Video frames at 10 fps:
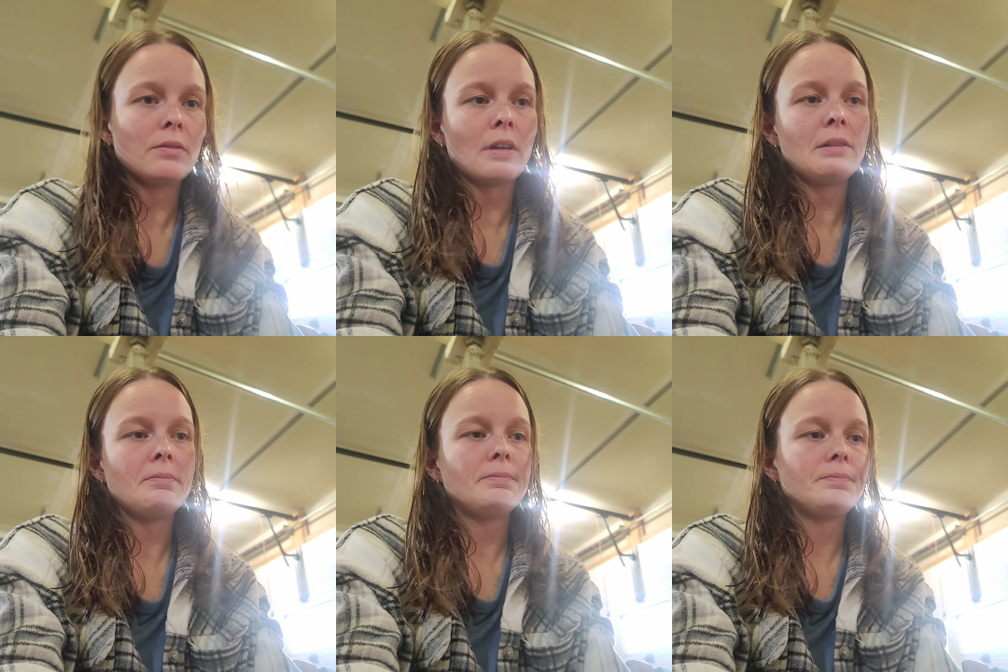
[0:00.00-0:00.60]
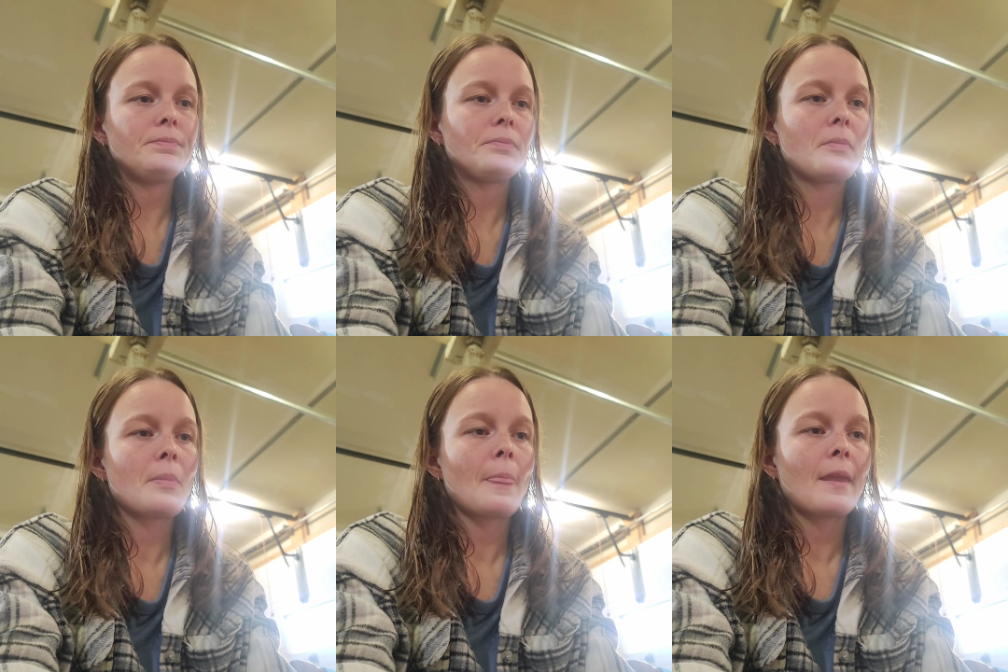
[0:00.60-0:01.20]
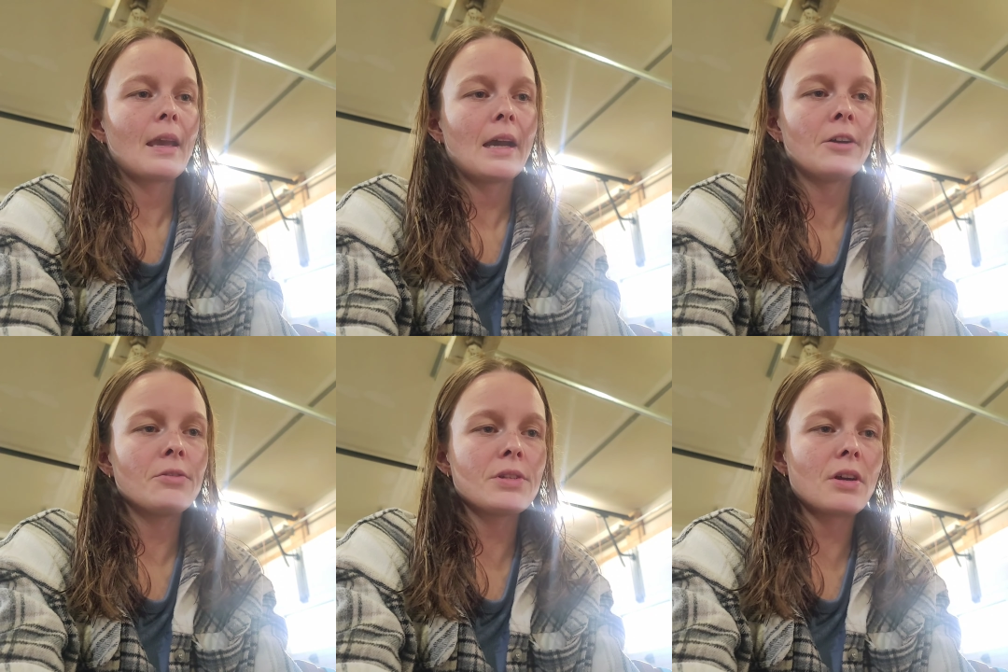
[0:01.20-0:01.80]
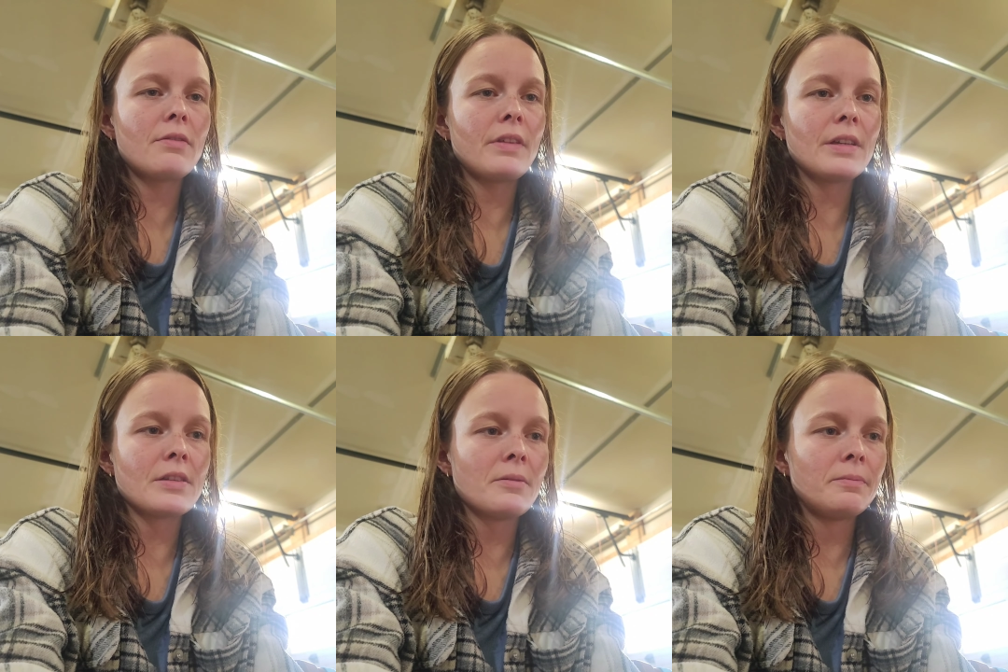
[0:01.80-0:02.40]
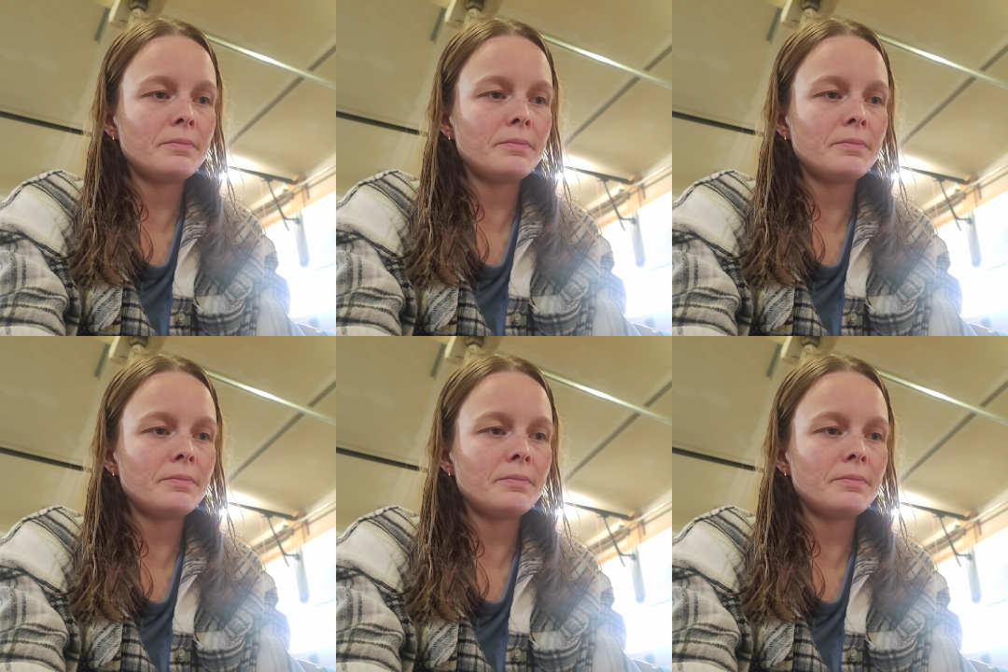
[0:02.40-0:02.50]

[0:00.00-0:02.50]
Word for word: right? How to resolve this?